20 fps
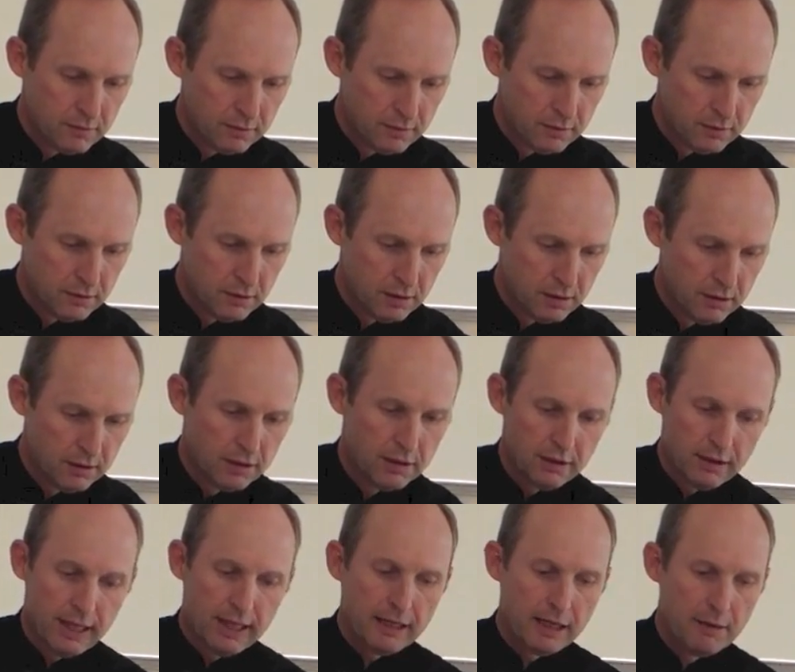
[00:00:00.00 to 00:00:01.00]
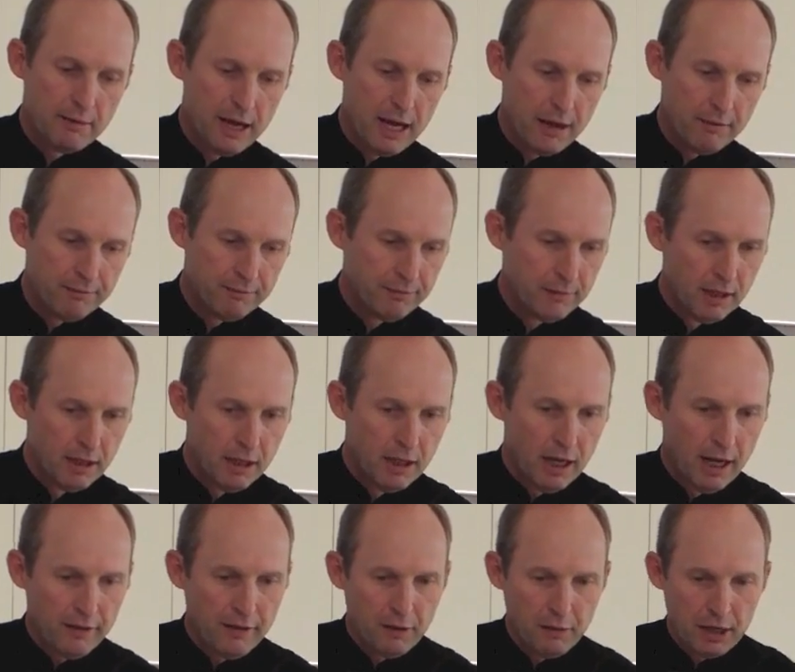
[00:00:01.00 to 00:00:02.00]
that they come out.
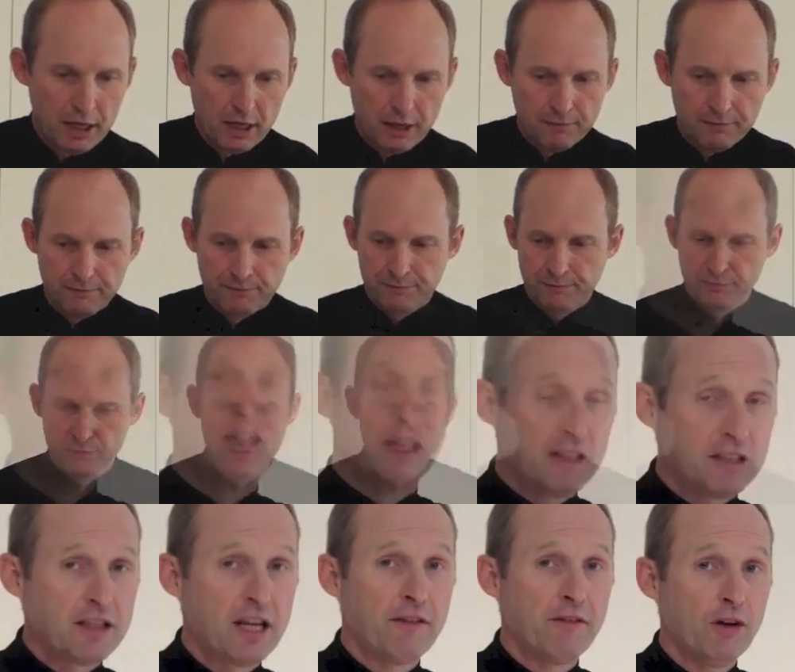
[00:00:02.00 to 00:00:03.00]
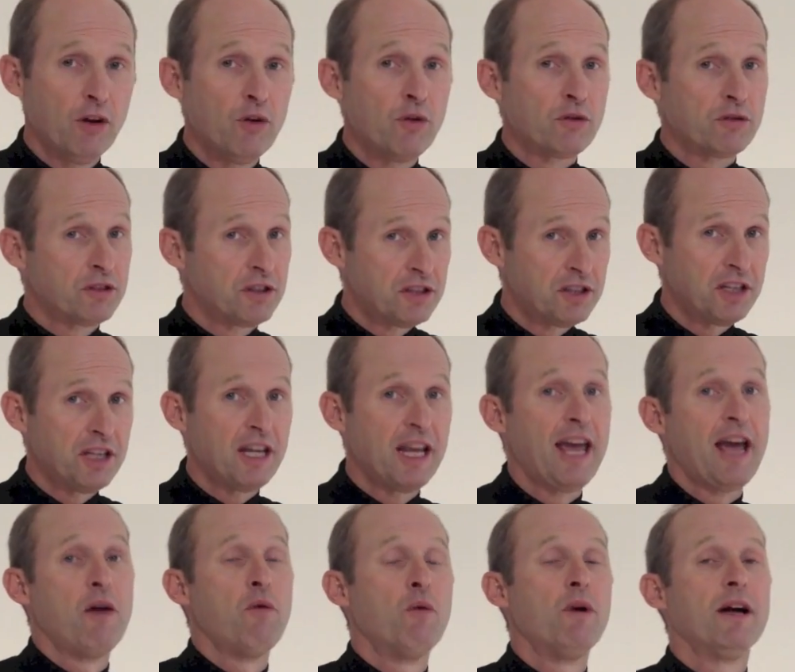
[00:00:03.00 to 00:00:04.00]
And there we are. So let's have a look to see
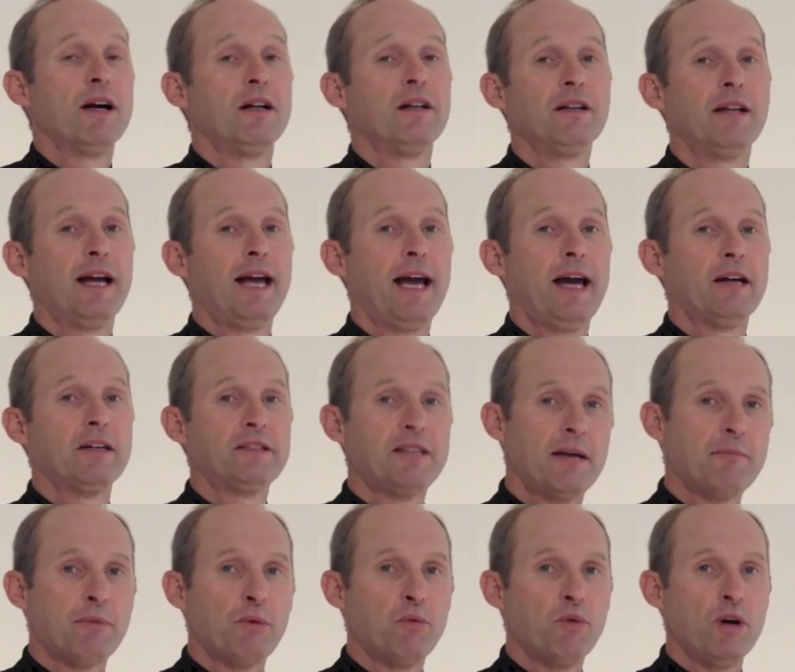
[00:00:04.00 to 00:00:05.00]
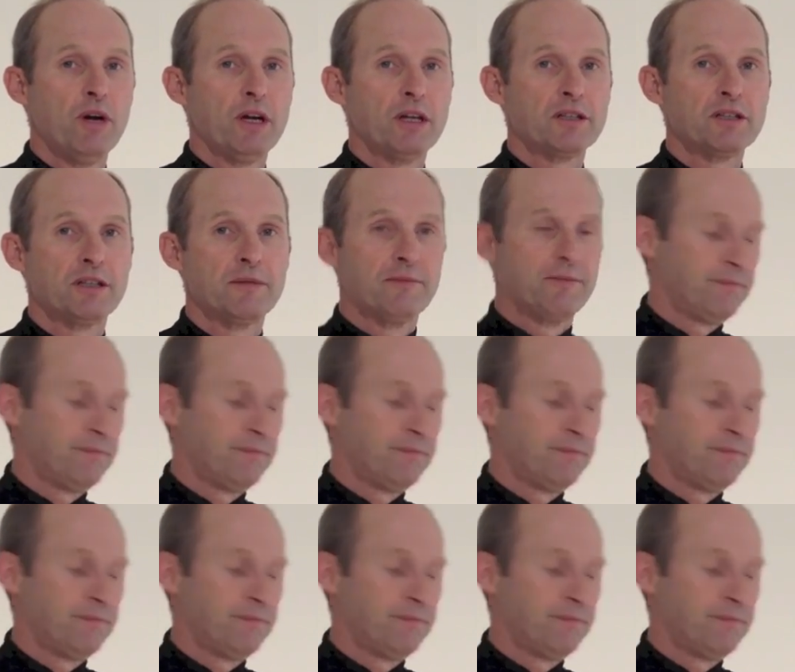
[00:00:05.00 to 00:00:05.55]
how well our temper worked.